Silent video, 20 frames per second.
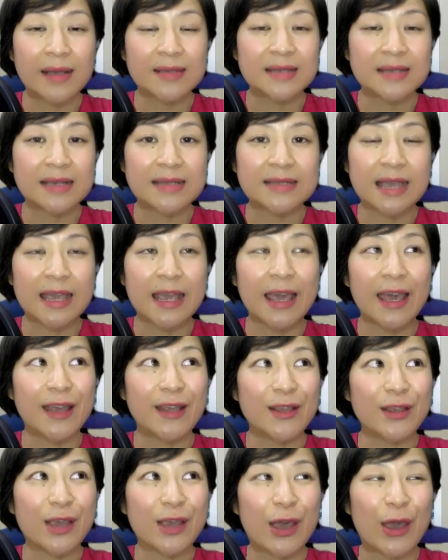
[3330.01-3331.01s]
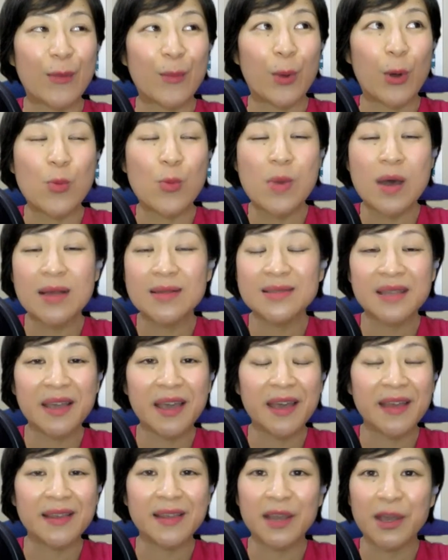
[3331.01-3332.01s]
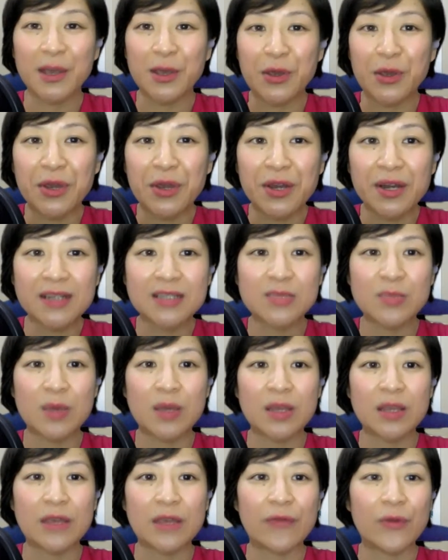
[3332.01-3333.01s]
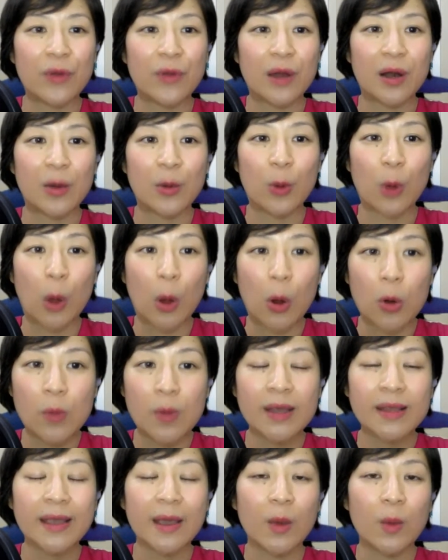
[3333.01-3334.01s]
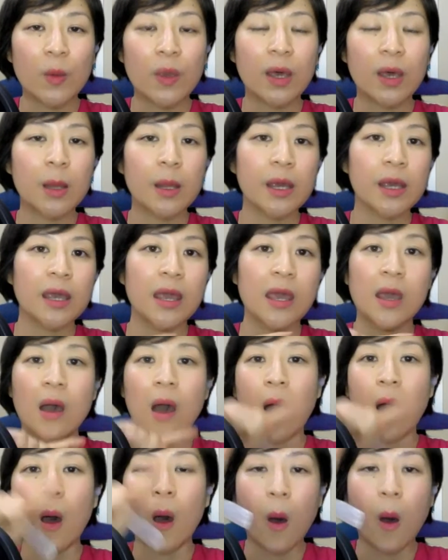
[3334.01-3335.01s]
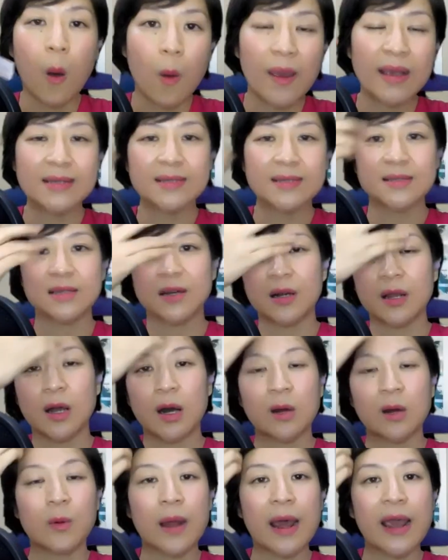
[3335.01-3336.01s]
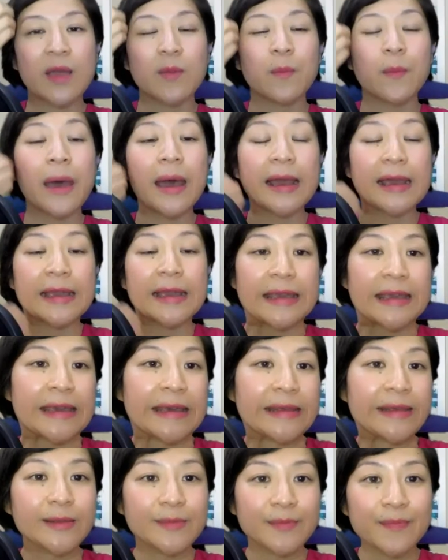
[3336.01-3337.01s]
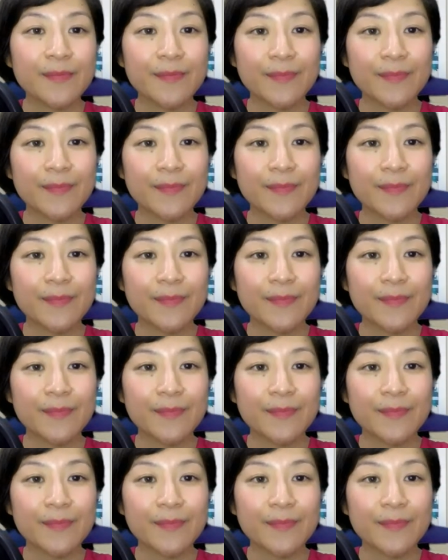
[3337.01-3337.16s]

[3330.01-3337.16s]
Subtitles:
As I say, it can take moments, it can take years, but if you are open and willing, it always circle right back in.